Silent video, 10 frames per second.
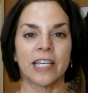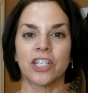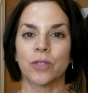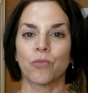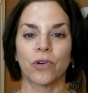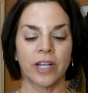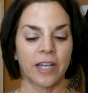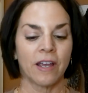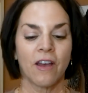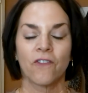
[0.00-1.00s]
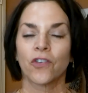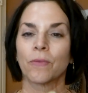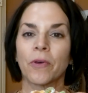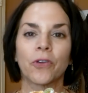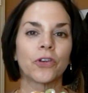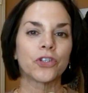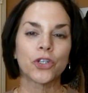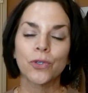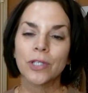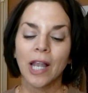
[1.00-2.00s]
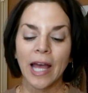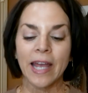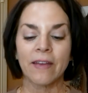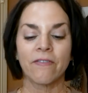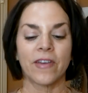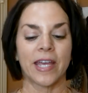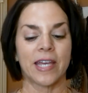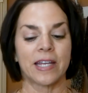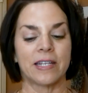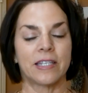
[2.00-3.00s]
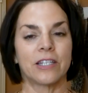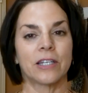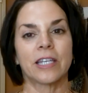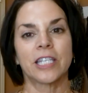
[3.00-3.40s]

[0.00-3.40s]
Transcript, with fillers: I just pray for the mother to choose life and to,